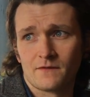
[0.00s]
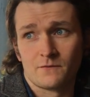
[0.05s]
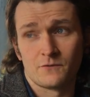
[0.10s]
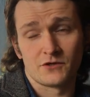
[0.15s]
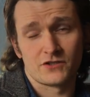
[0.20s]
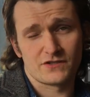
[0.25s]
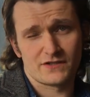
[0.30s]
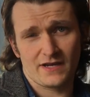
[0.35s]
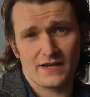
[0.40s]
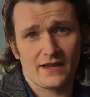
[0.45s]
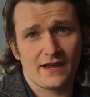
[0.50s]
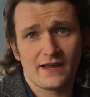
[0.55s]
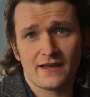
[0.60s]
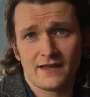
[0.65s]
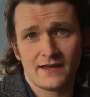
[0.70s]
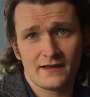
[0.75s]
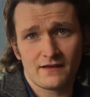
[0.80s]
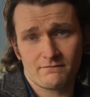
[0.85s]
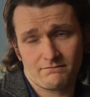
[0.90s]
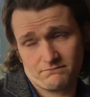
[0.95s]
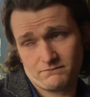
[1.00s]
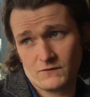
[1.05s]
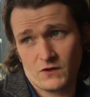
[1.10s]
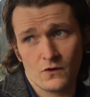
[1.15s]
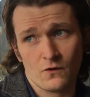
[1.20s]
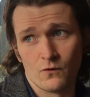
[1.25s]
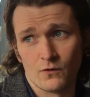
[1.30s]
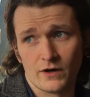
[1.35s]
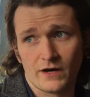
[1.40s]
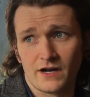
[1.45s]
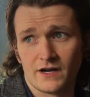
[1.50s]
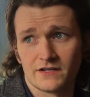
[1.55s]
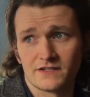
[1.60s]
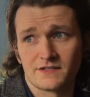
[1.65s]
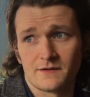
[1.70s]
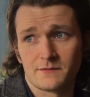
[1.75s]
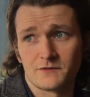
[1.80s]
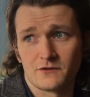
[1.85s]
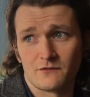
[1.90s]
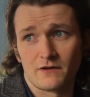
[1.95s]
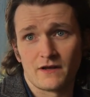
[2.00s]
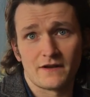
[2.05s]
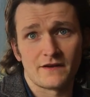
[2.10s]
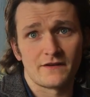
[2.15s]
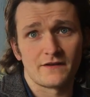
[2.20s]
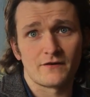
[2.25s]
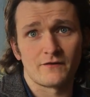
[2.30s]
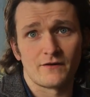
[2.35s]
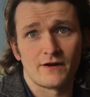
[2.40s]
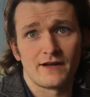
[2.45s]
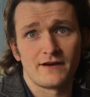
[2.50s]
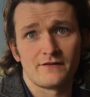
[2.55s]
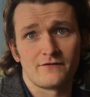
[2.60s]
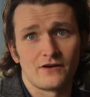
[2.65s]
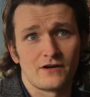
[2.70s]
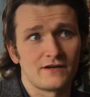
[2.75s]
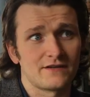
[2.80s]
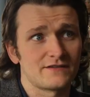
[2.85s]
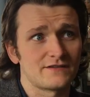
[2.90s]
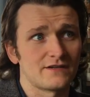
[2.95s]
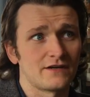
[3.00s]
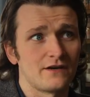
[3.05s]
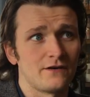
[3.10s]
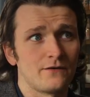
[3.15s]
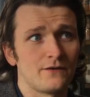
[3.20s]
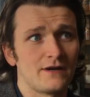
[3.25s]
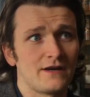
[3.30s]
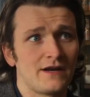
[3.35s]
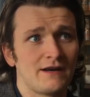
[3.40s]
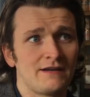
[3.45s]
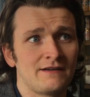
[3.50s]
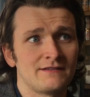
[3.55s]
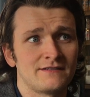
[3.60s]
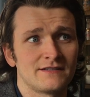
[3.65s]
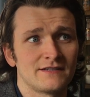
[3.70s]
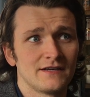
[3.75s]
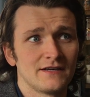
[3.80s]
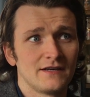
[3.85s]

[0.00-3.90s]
which is like a core concept to a lot of the creative arts, you know. And